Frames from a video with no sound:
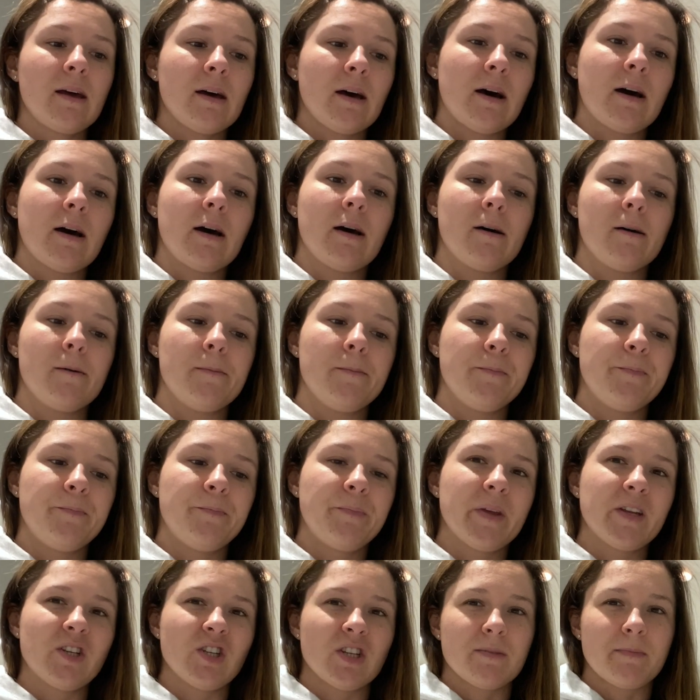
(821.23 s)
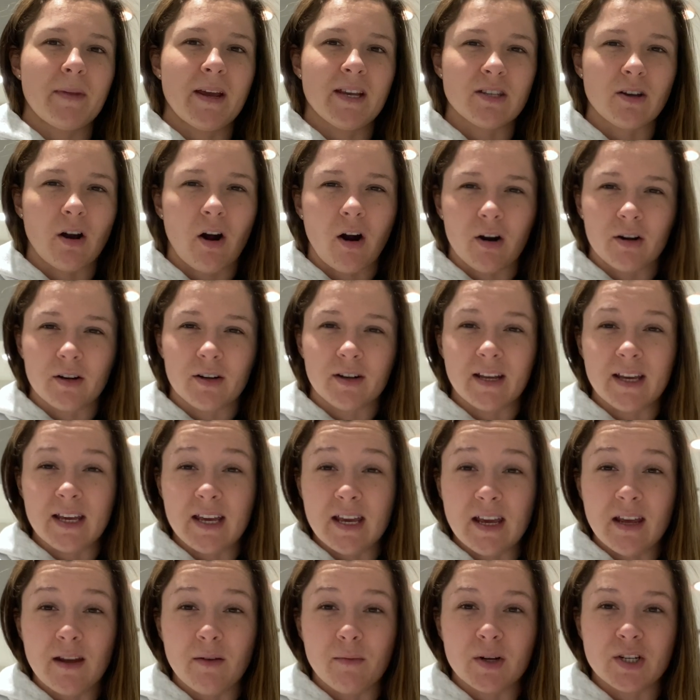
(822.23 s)
It just makes it harder to
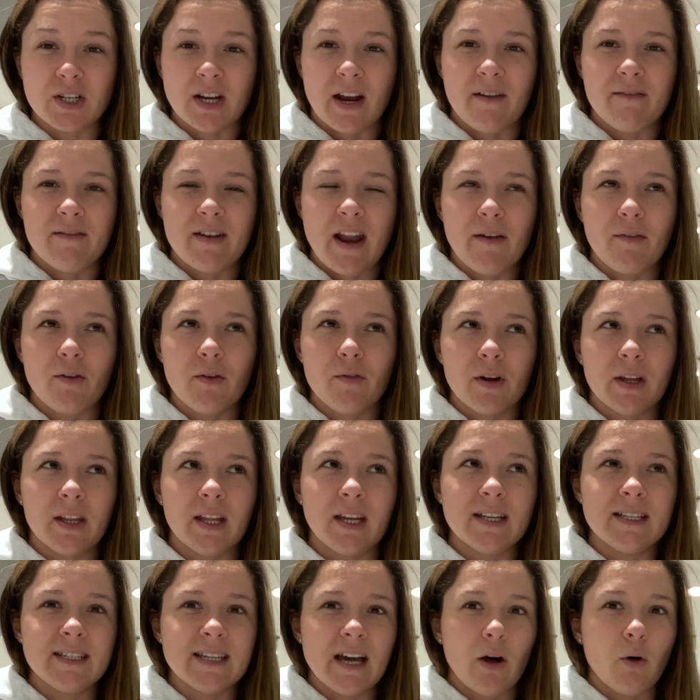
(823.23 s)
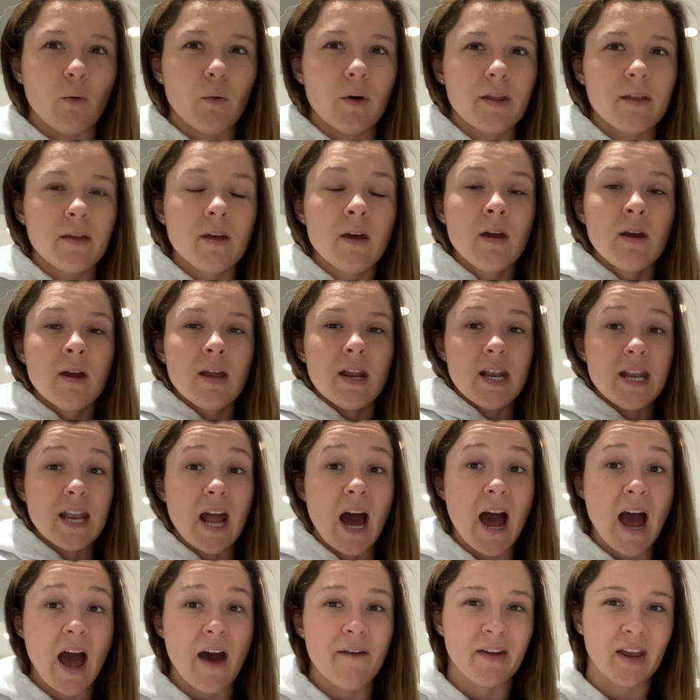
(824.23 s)
eat, which I've never really dealt with
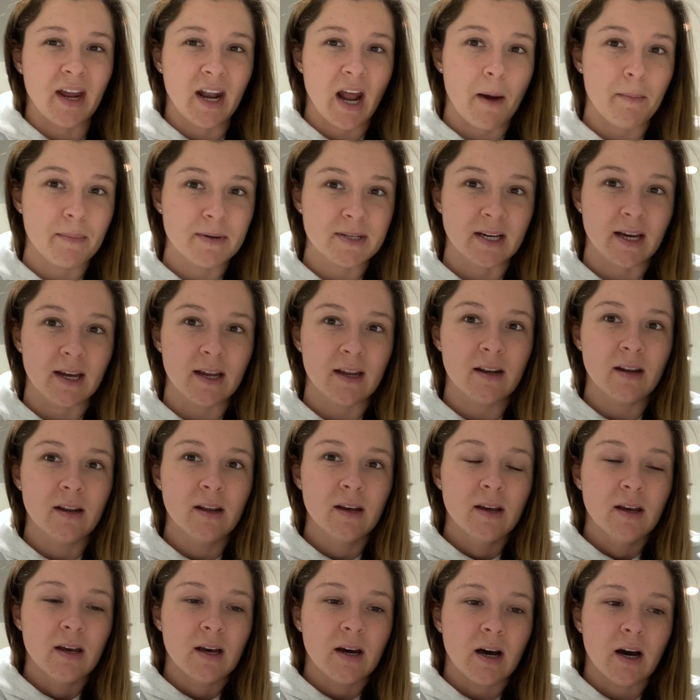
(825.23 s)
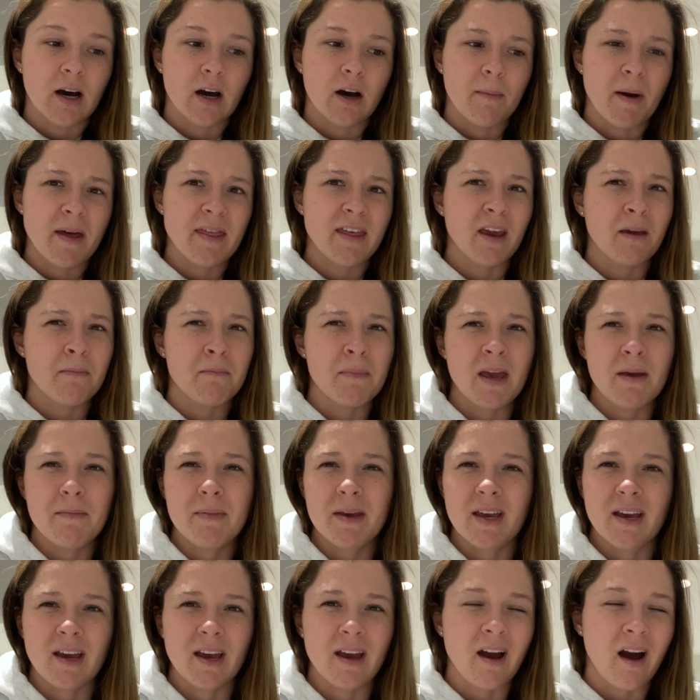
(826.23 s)
not having an appetite. I think
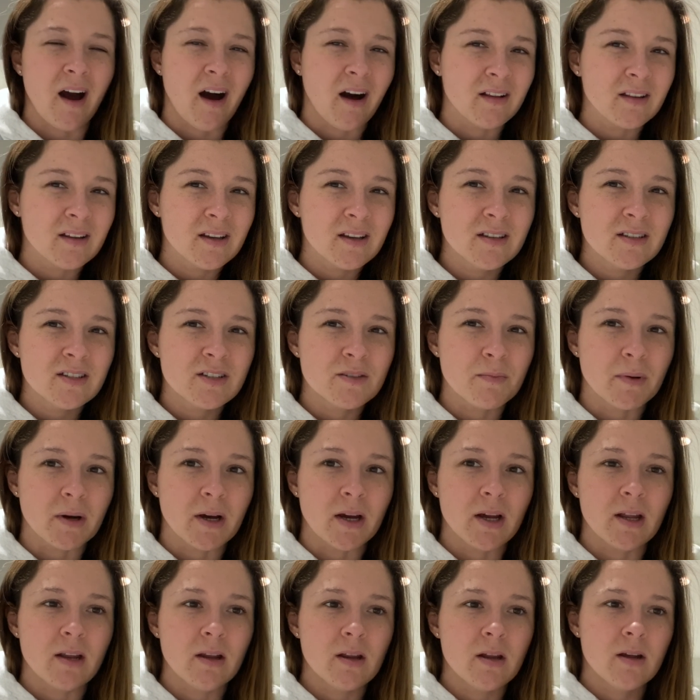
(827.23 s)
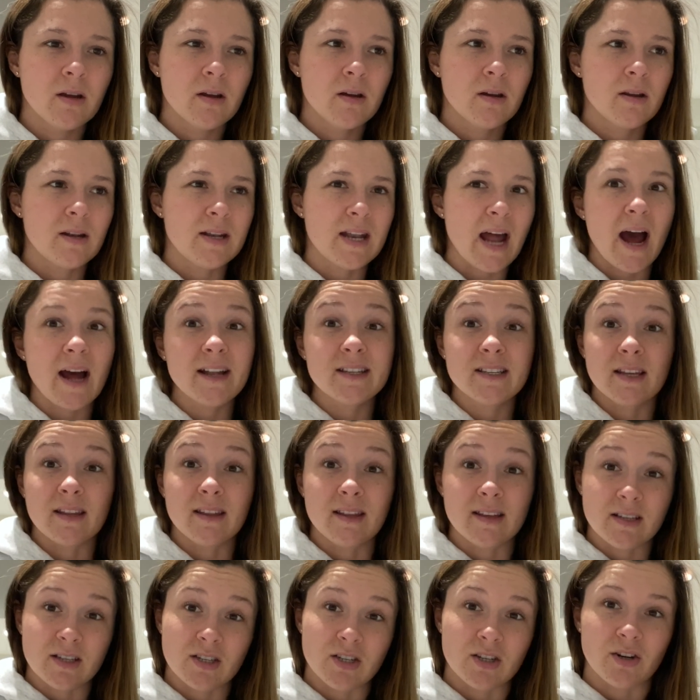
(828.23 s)
maybe in college, but not to
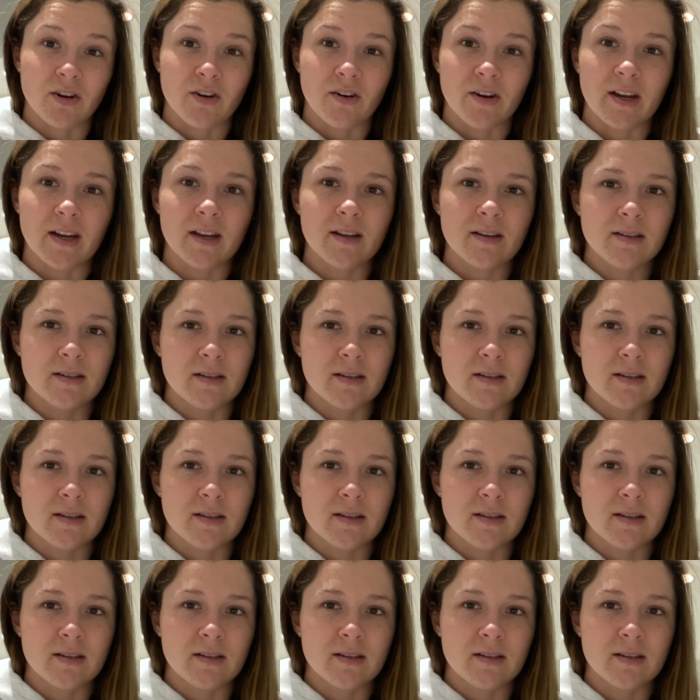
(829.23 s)
this degree.